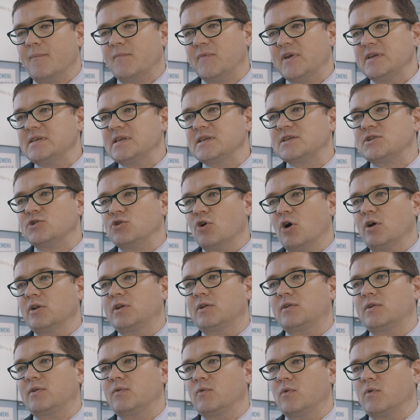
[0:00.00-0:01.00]
this is not
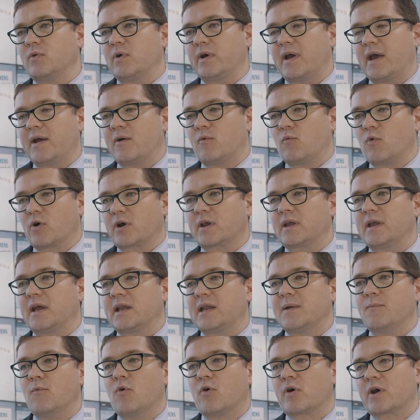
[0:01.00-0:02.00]
working
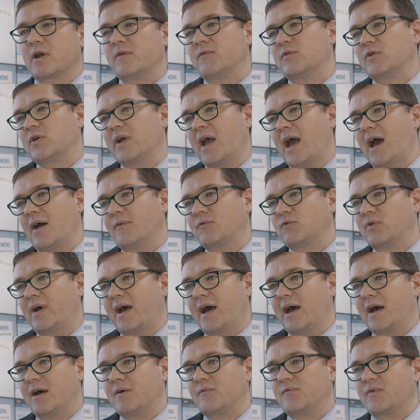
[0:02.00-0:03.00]
anymore if you have to
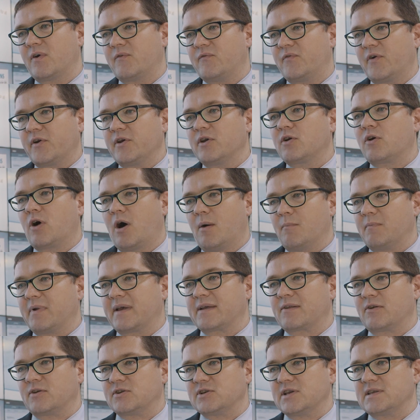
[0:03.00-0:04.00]
have a very
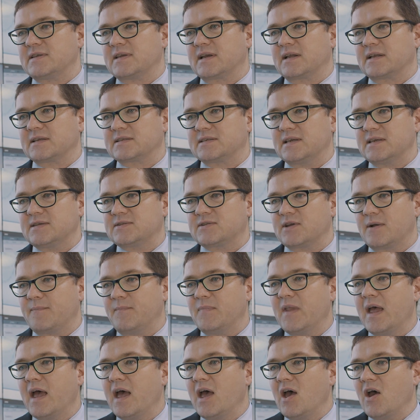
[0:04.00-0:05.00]
complex logistical system
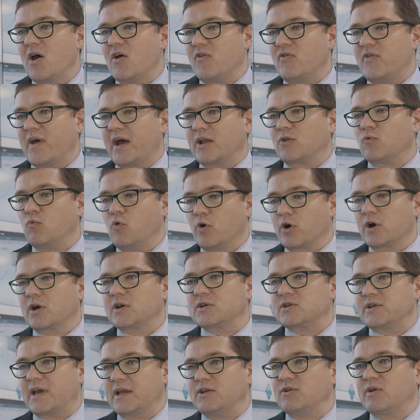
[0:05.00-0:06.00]
that
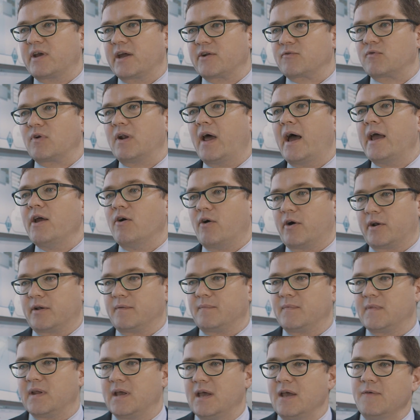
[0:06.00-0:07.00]
works and you can rely on.
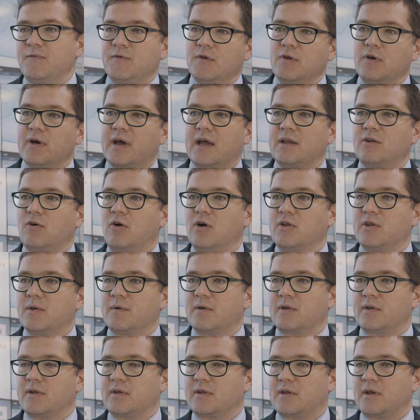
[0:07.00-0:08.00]
If you look at all
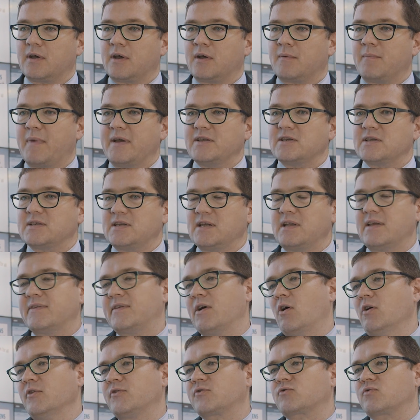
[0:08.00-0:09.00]
the major cities,
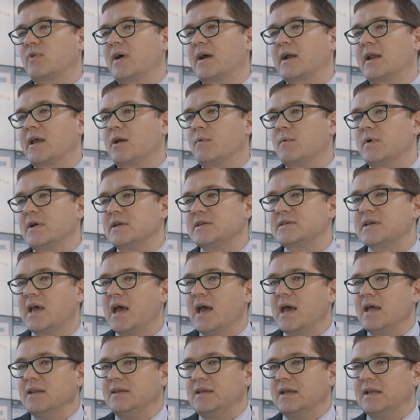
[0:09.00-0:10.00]
they're all struggling with
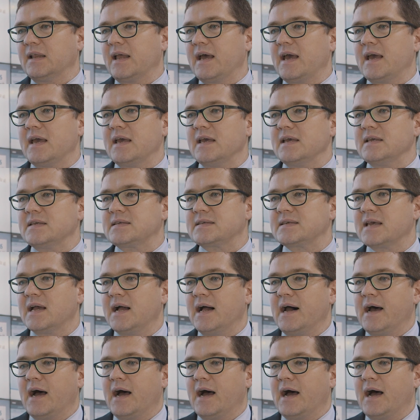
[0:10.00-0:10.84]
delays,